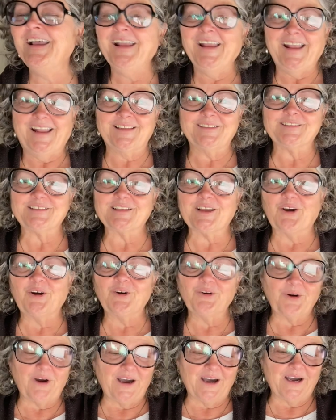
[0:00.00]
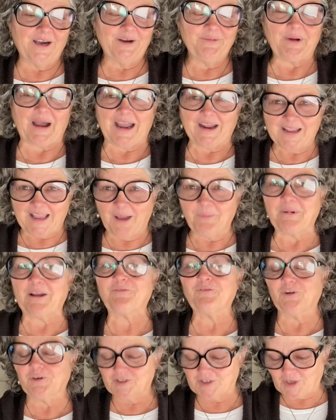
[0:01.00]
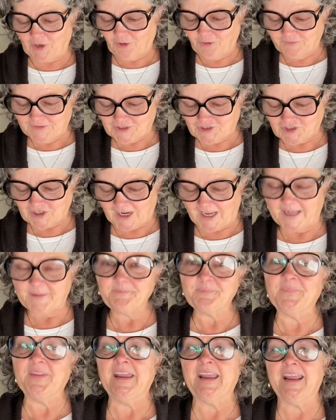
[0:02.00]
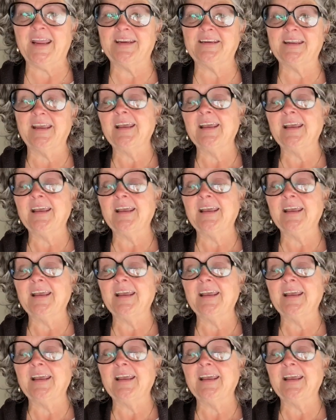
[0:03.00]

And so I got my first COVID shot, and